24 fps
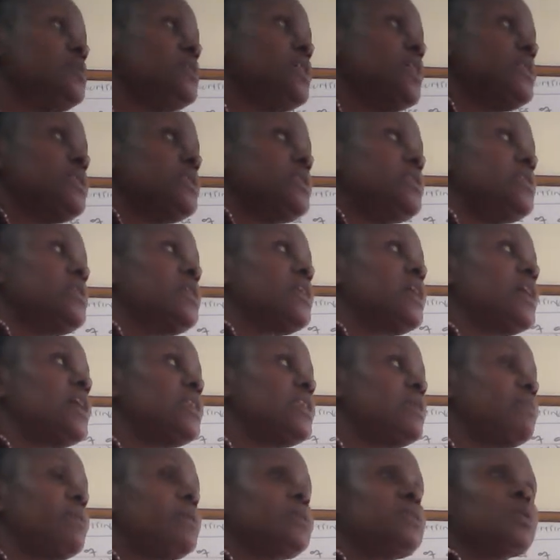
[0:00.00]
has
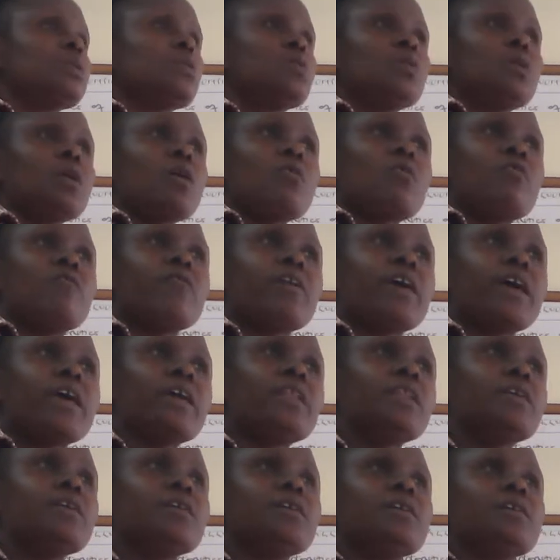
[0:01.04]
incurred a particular
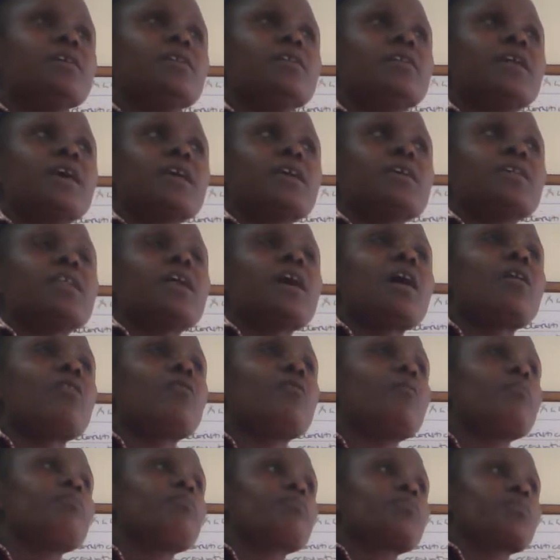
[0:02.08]
overhead, like
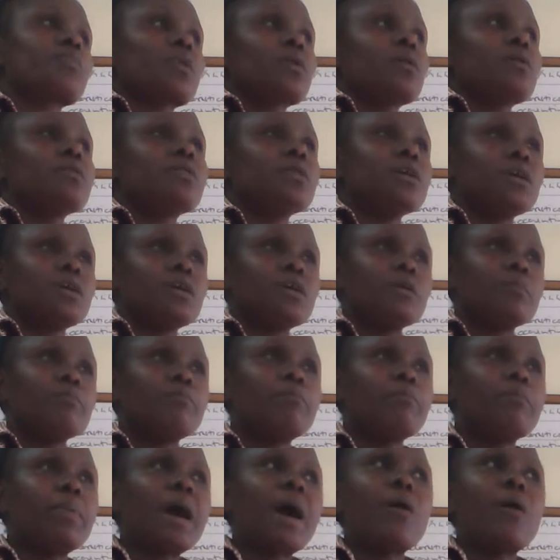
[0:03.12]
now the
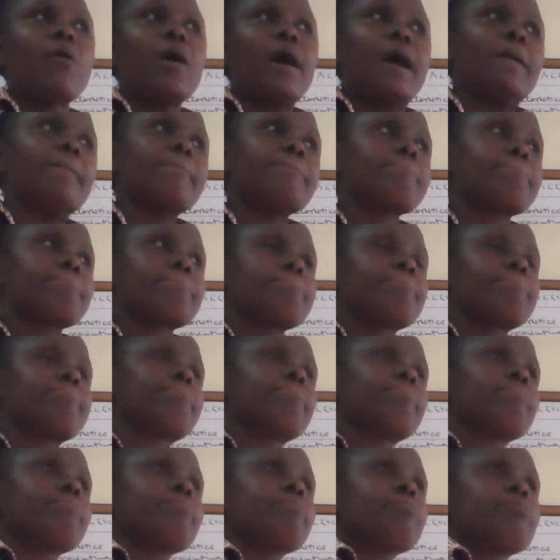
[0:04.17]
power
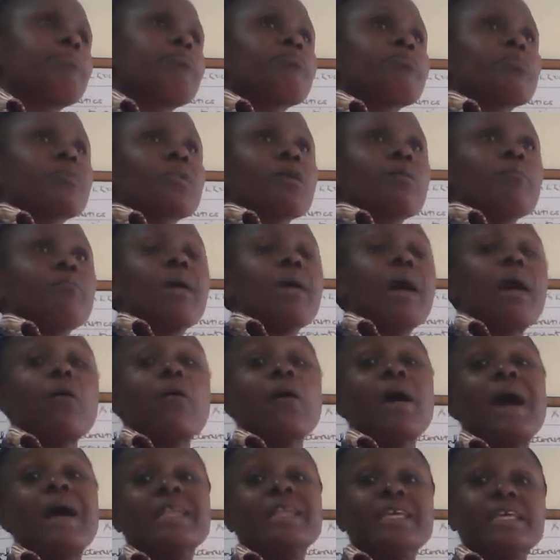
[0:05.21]

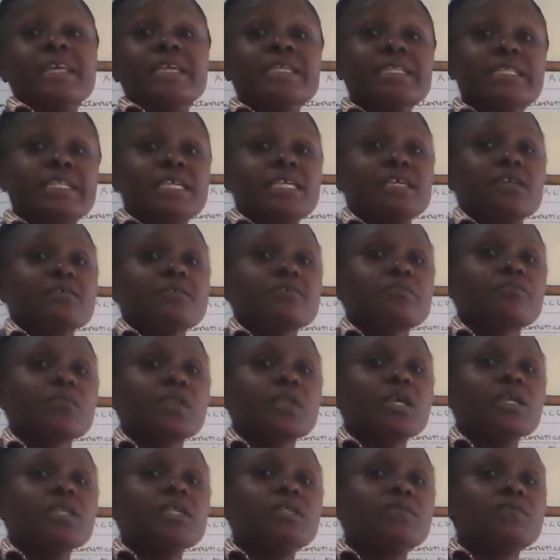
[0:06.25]
and heating,
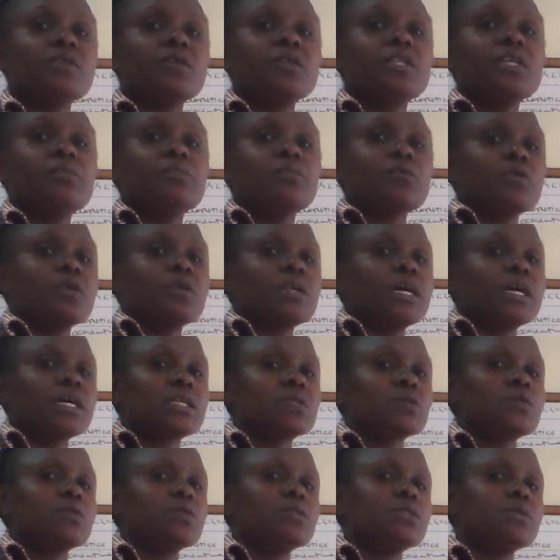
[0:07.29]
it is for the
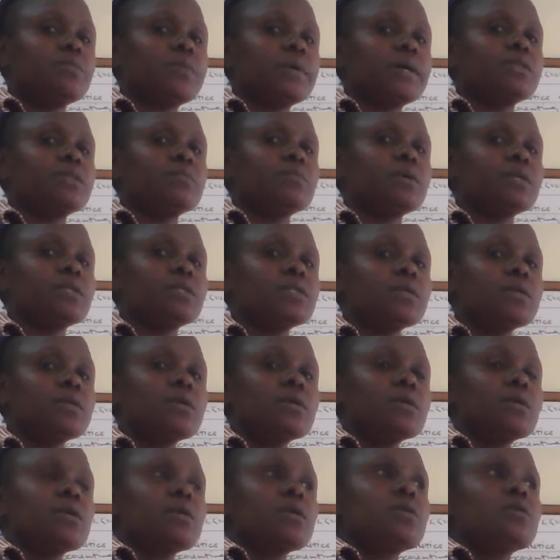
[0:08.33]
production department.
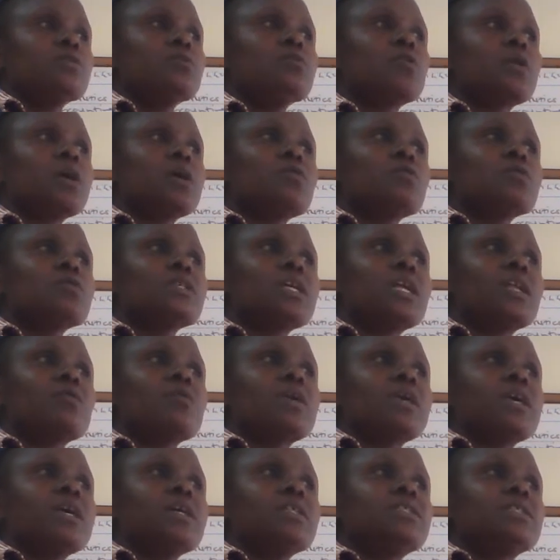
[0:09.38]
You cannot
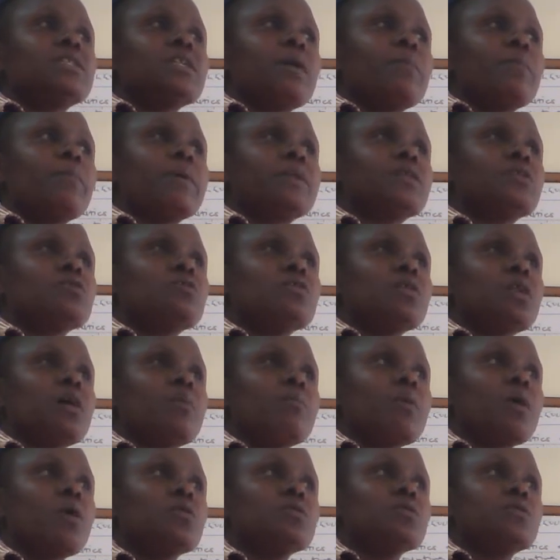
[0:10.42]
allocate a particular
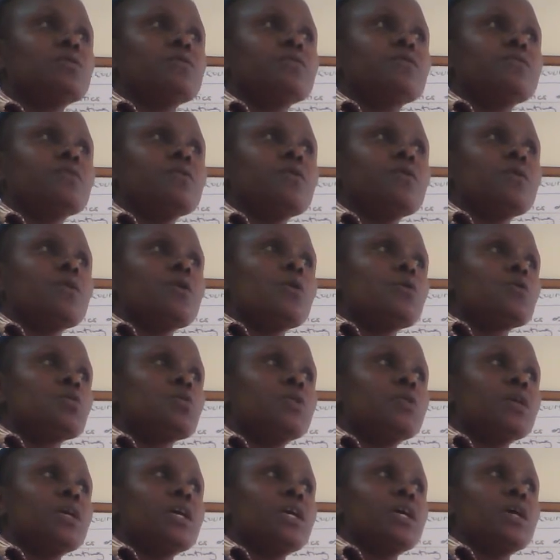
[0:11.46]
amount to
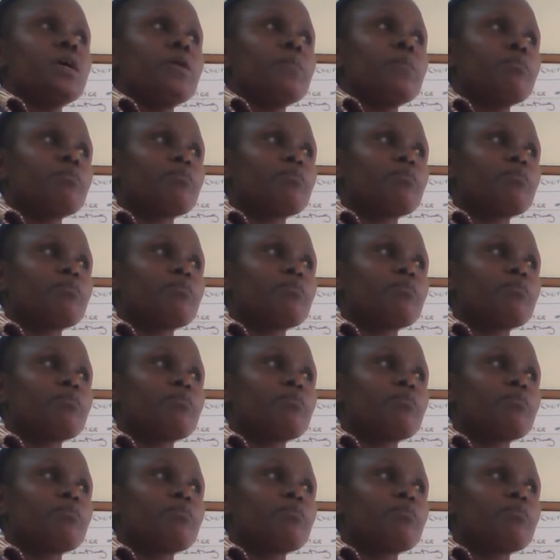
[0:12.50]
the